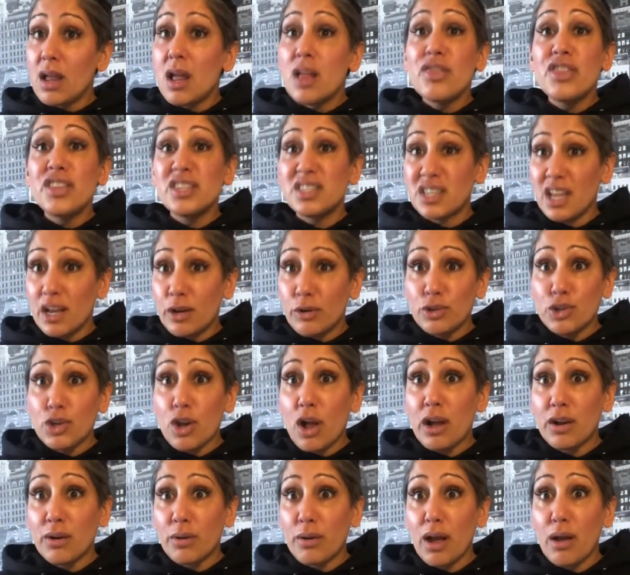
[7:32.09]
The sacral
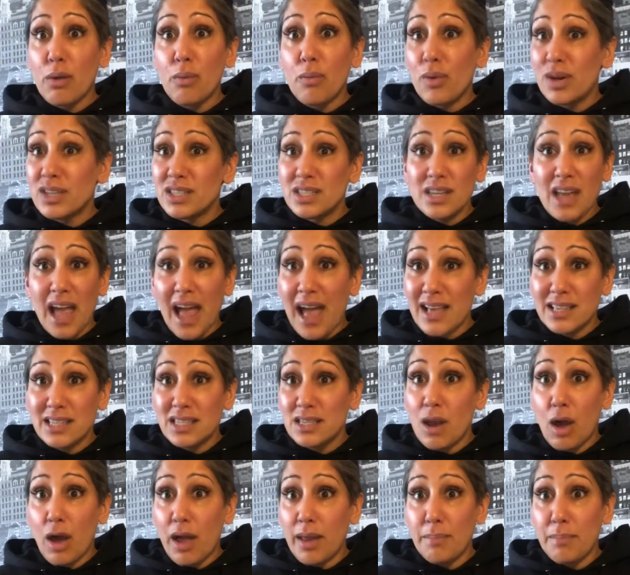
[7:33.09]
chakra was has
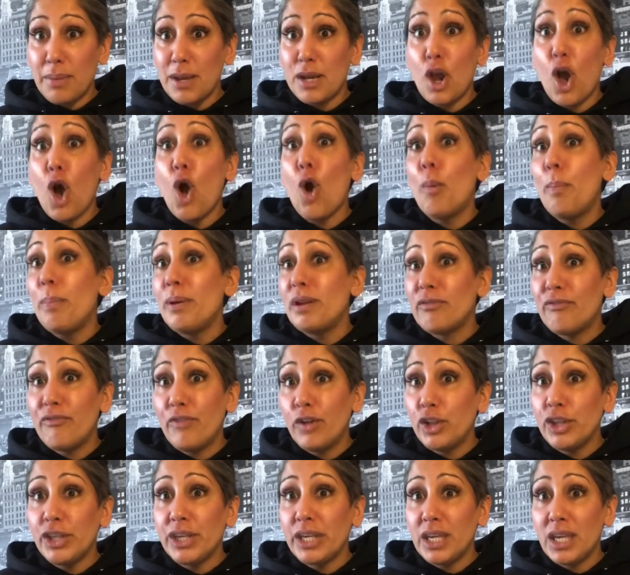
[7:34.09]
not been open
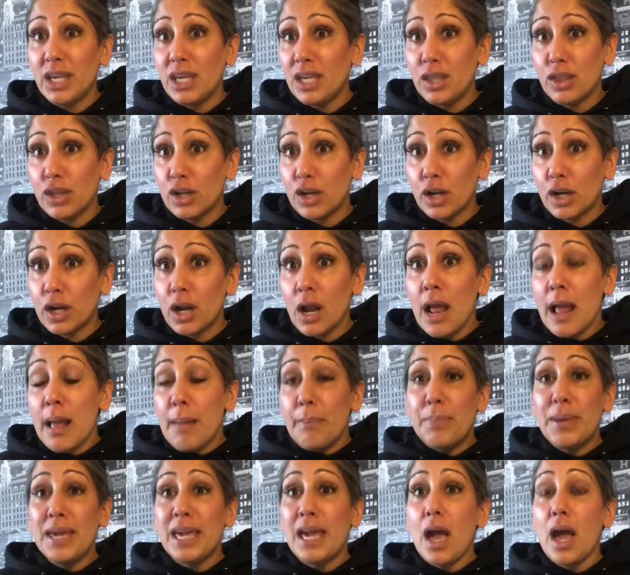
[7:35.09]
fully either
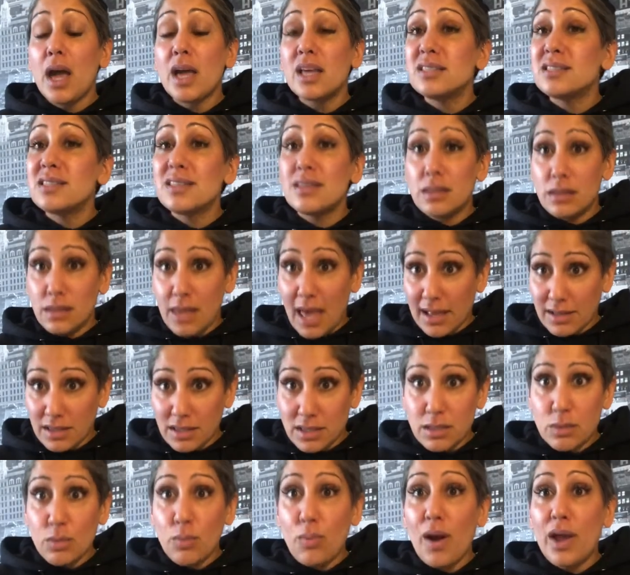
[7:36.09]
because that's
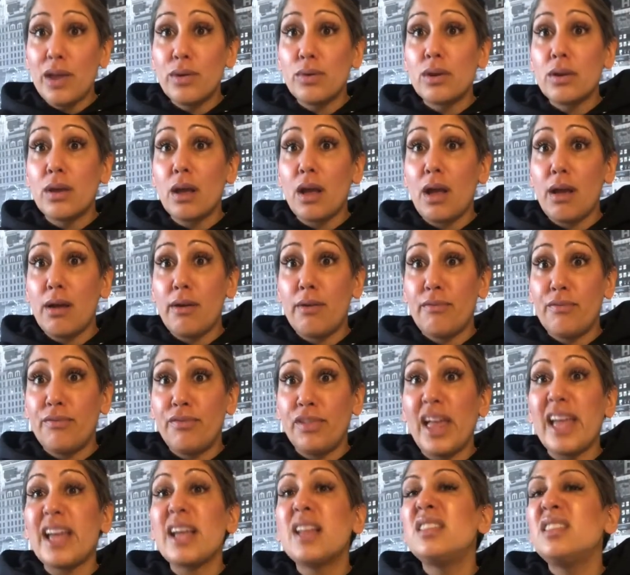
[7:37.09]
the one of
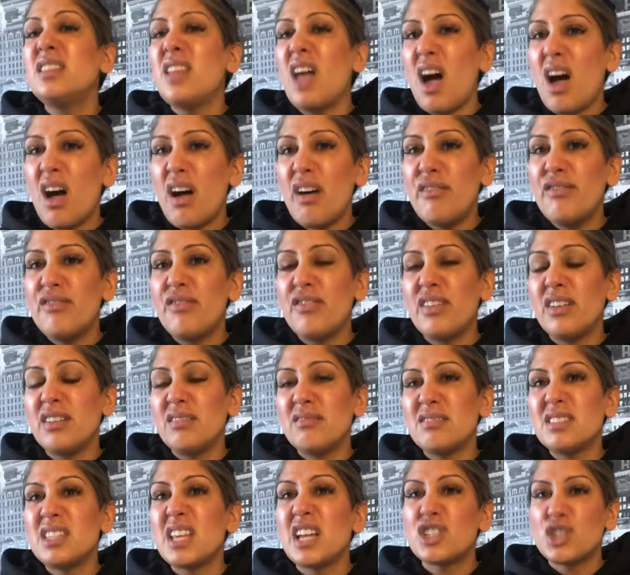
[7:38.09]
like love,
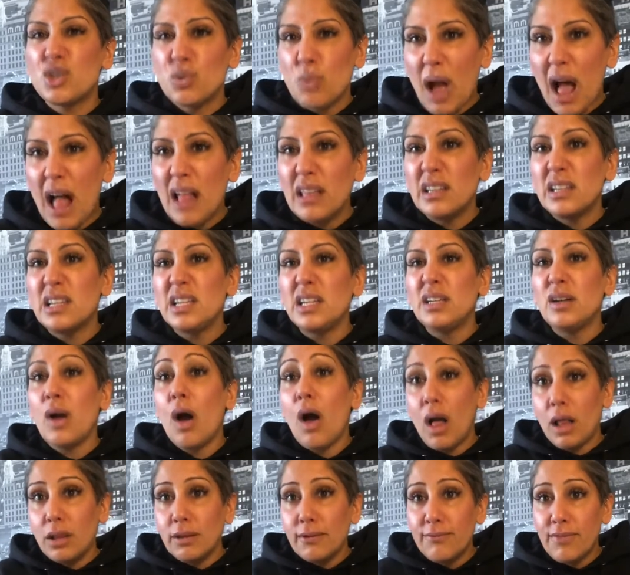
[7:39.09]
sexuality,
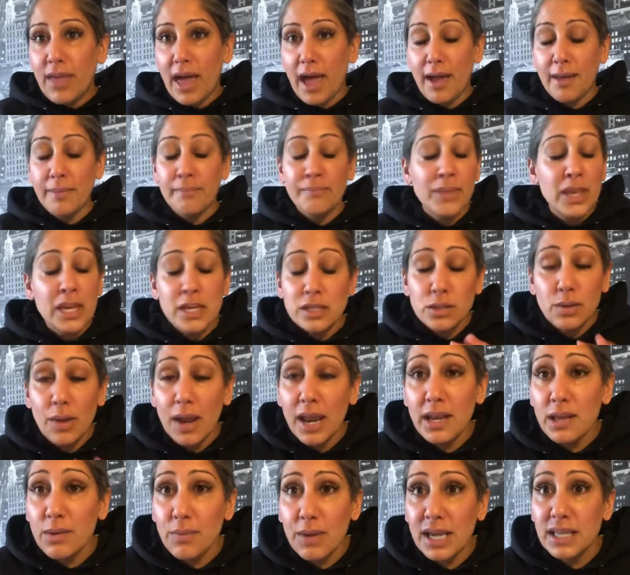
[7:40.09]
all of that. So,
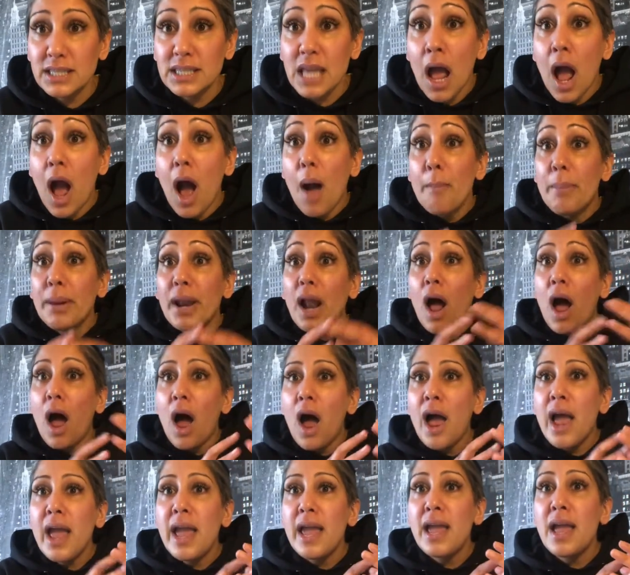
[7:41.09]
anyways, but
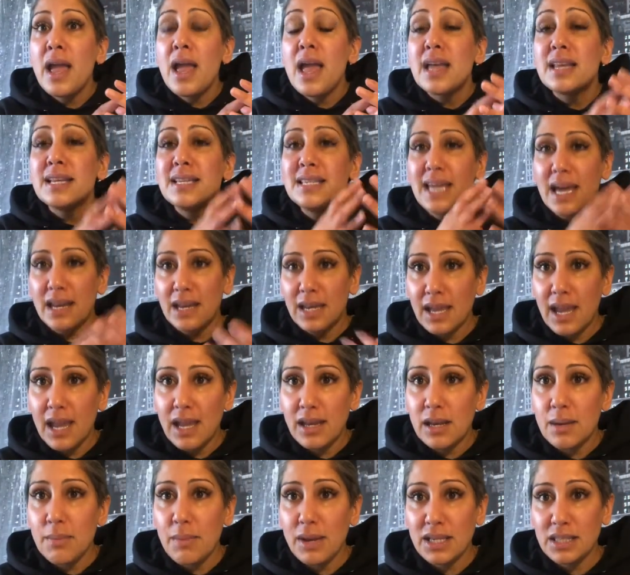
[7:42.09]
I
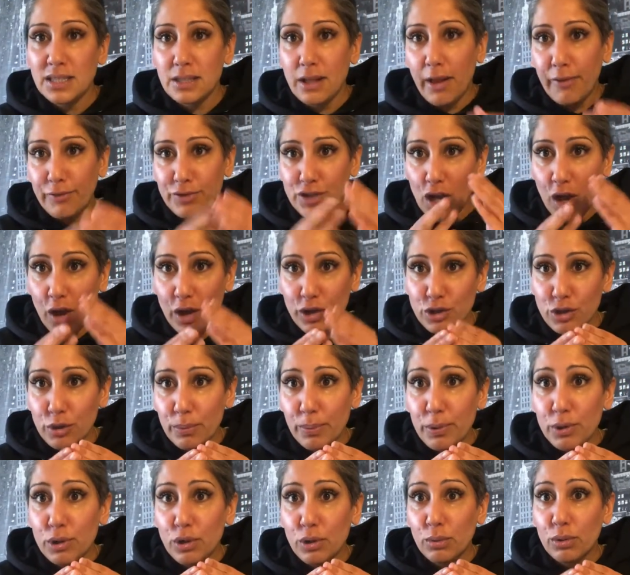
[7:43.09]
dedicated myself to
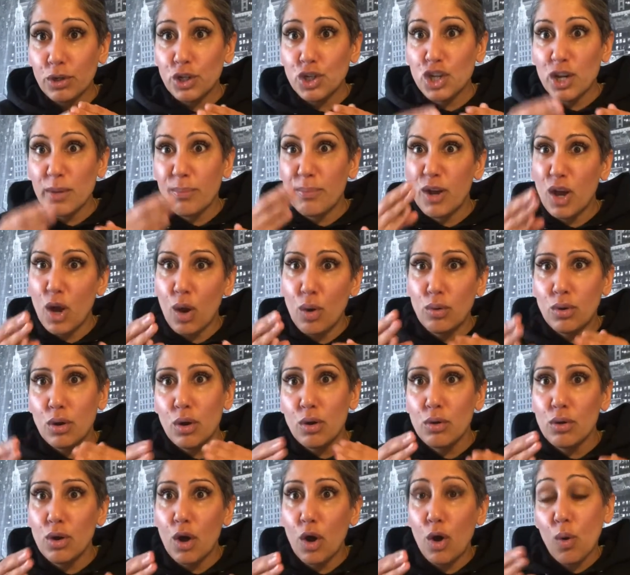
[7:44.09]
entrepreneurship, go,
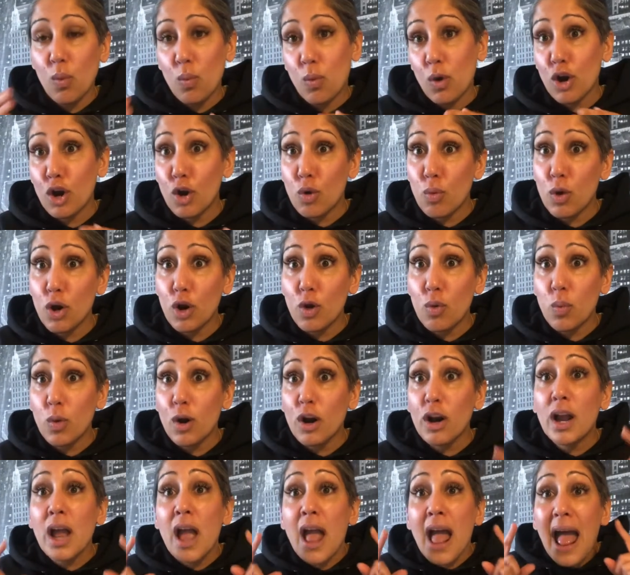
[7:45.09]
go, go, work, work,
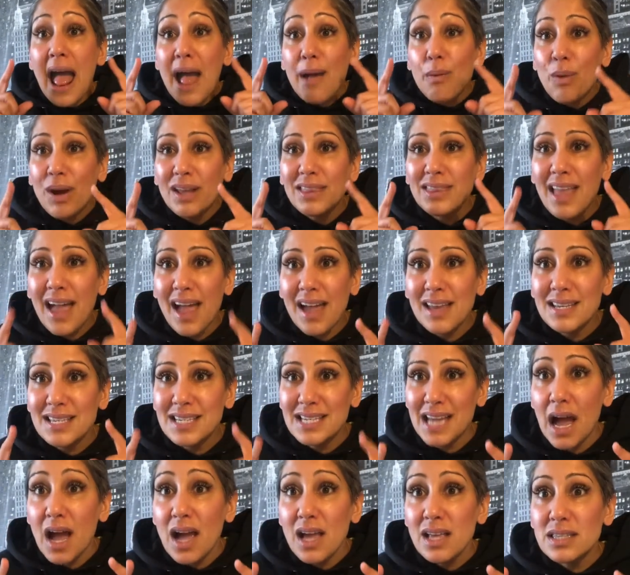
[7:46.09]
work. What that
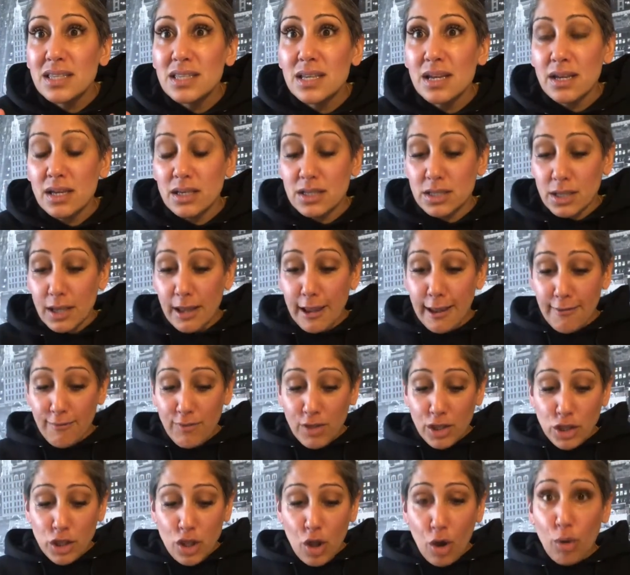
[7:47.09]
does is,
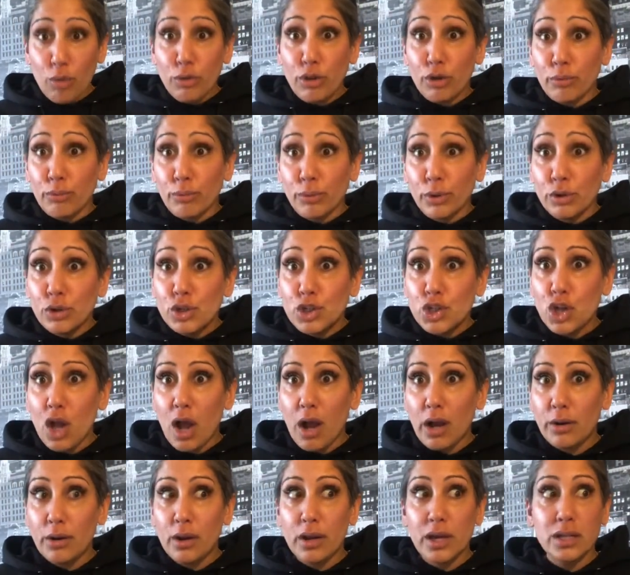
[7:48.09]
even though the root
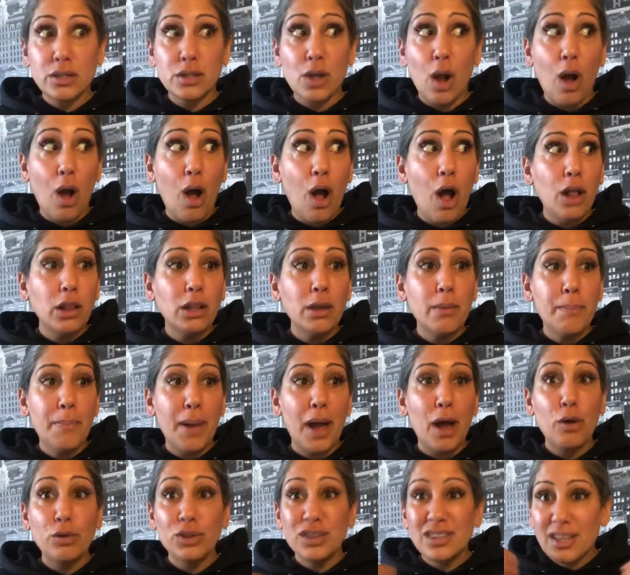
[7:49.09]
chakra is all
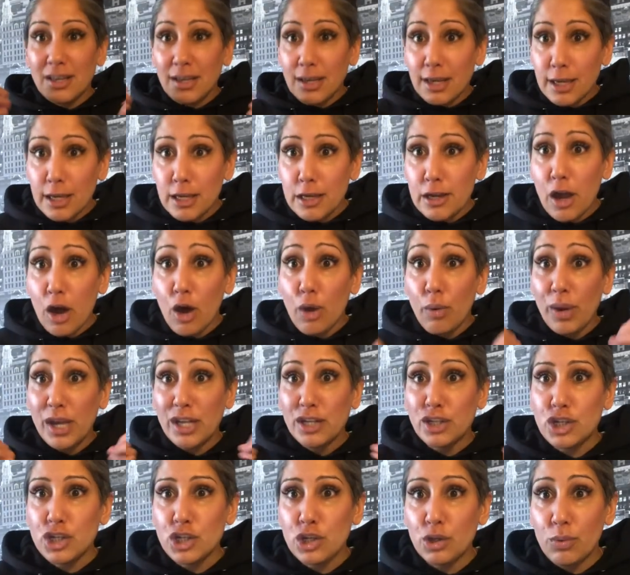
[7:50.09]
about the ego
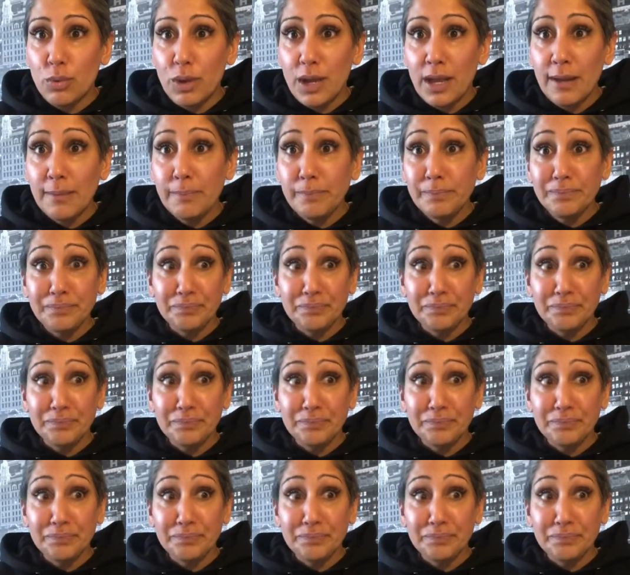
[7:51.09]
and doing,